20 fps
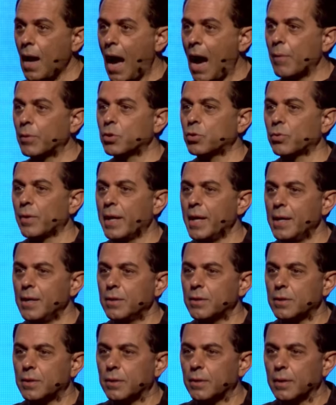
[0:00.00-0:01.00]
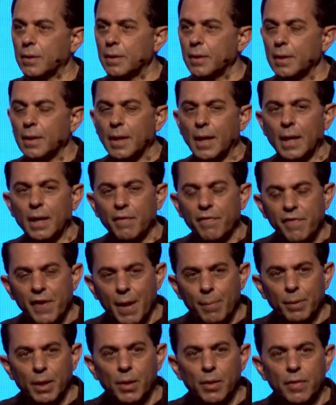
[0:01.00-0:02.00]
I was raised in a
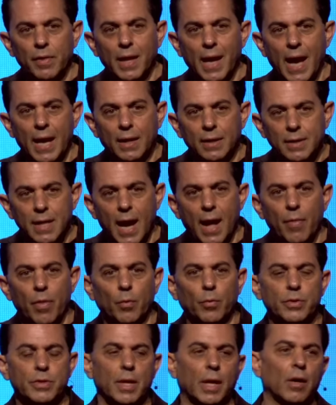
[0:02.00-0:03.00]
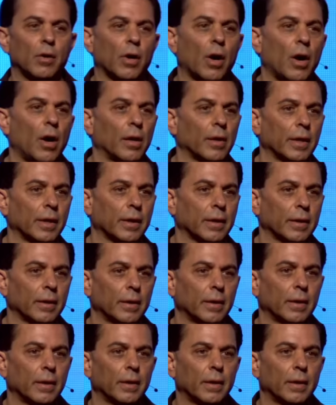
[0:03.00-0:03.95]
family that had a dad that was an alcoholic.